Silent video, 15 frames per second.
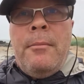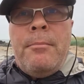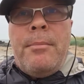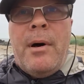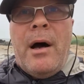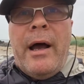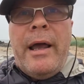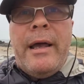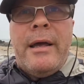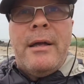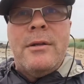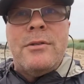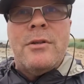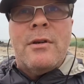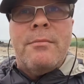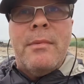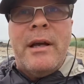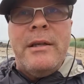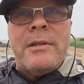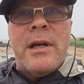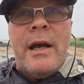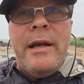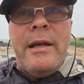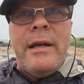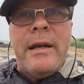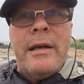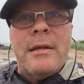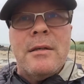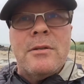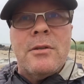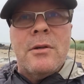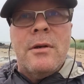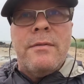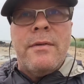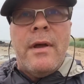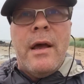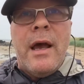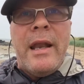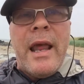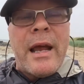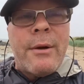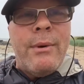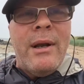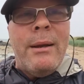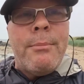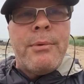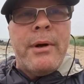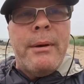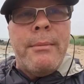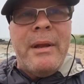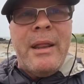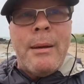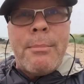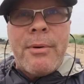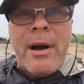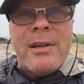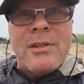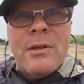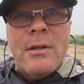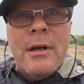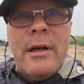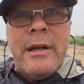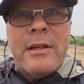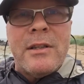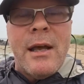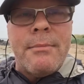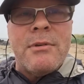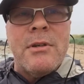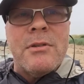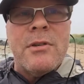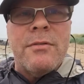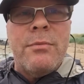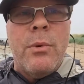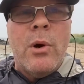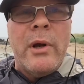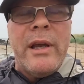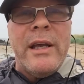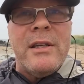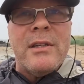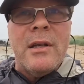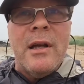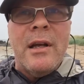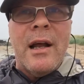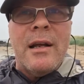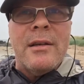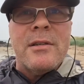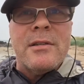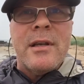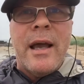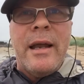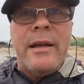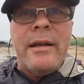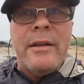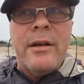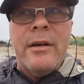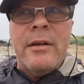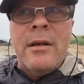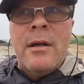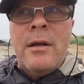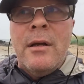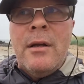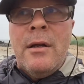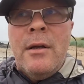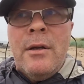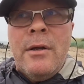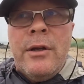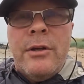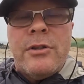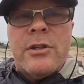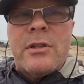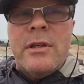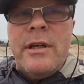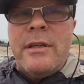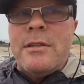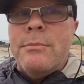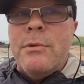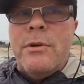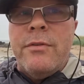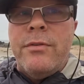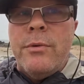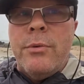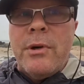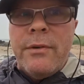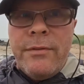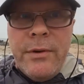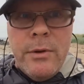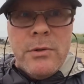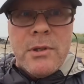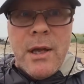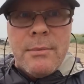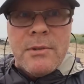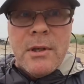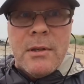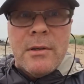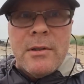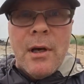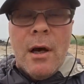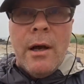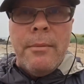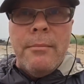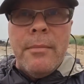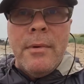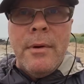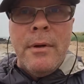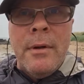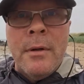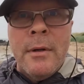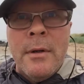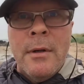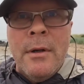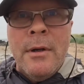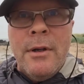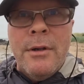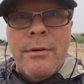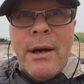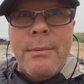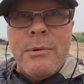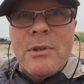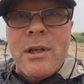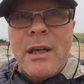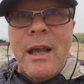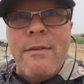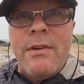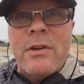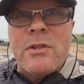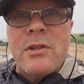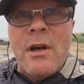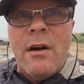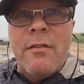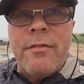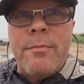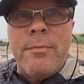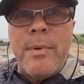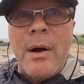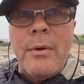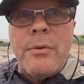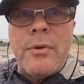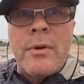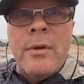by sort of maintaining a sort of an equilibrium in the present, an acceptance of what is, and an understanding that you just need to move forward a few steps at a time, you're able to give yourself both